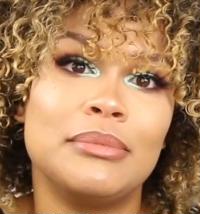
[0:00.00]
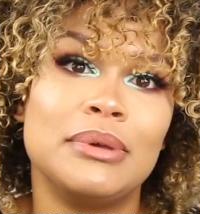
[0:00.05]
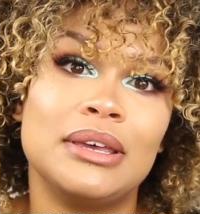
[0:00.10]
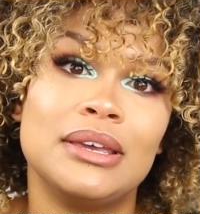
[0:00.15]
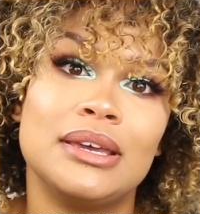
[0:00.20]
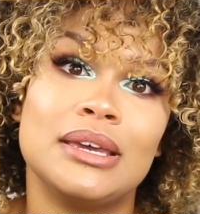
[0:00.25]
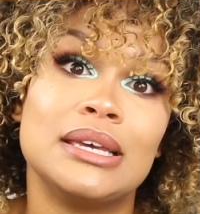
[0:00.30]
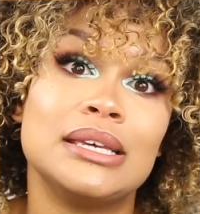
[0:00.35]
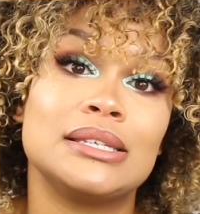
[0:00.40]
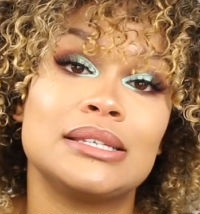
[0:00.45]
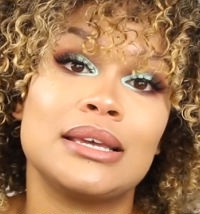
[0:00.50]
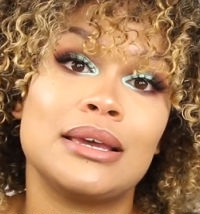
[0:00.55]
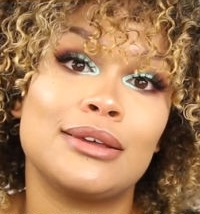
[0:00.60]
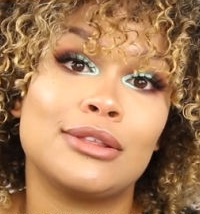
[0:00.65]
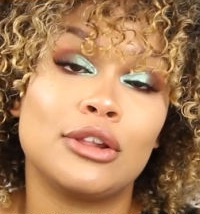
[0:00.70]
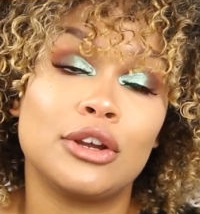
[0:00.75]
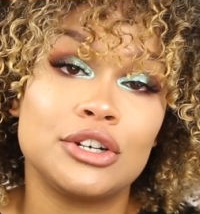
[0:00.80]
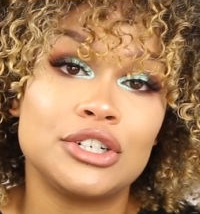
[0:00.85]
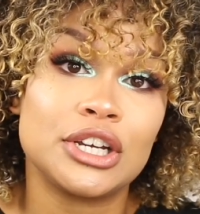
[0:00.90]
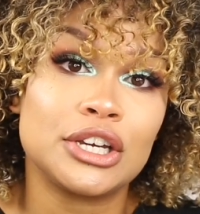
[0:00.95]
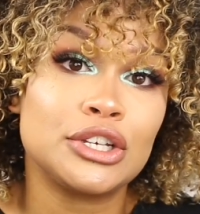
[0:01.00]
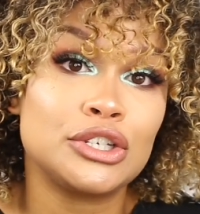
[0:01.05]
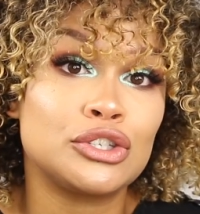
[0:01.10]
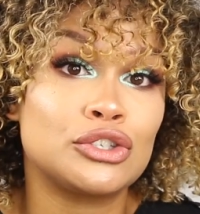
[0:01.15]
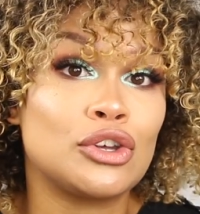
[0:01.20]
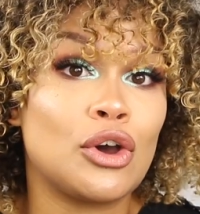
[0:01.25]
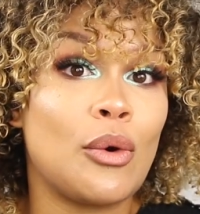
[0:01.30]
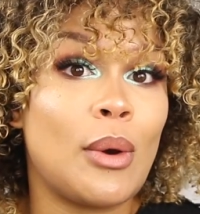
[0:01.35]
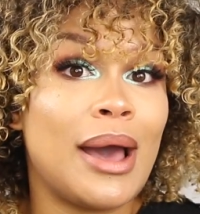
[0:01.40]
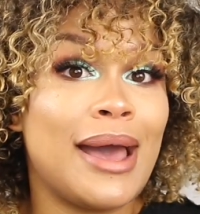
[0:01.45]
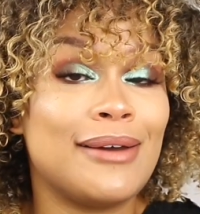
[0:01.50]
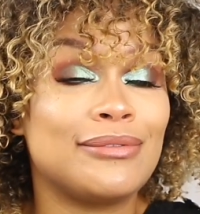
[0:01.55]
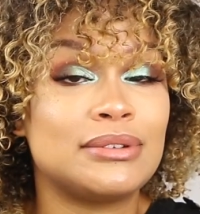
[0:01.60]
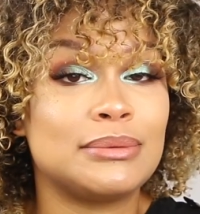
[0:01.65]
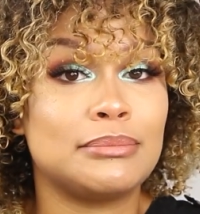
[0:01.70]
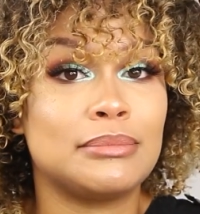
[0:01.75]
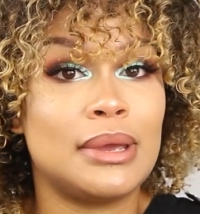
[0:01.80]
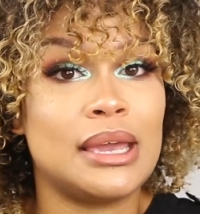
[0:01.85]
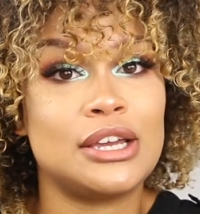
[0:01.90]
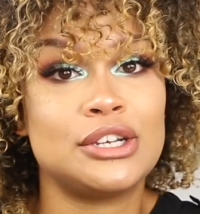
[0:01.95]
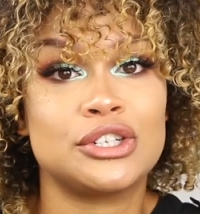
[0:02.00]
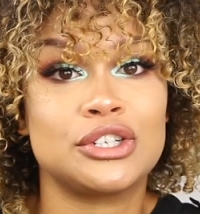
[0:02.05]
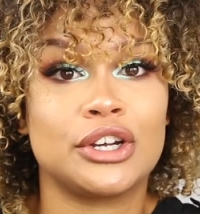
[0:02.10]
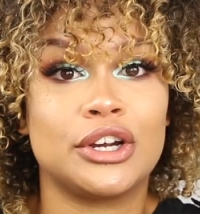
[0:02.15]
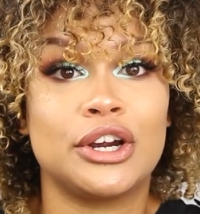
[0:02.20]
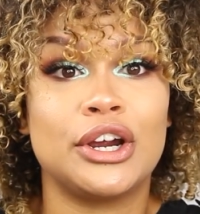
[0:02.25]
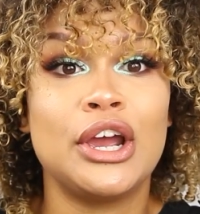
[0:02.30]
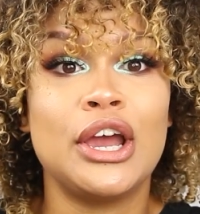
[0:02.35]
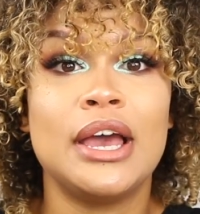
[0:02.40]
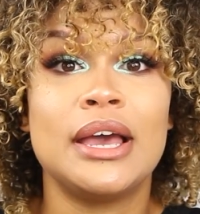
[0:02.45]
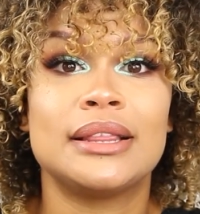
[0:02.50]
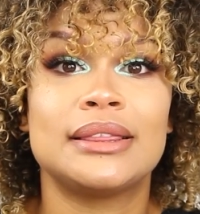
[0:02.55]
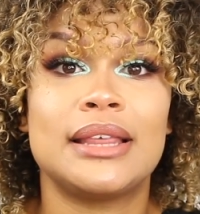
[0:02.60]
Amelia is allergic, so I have to make sure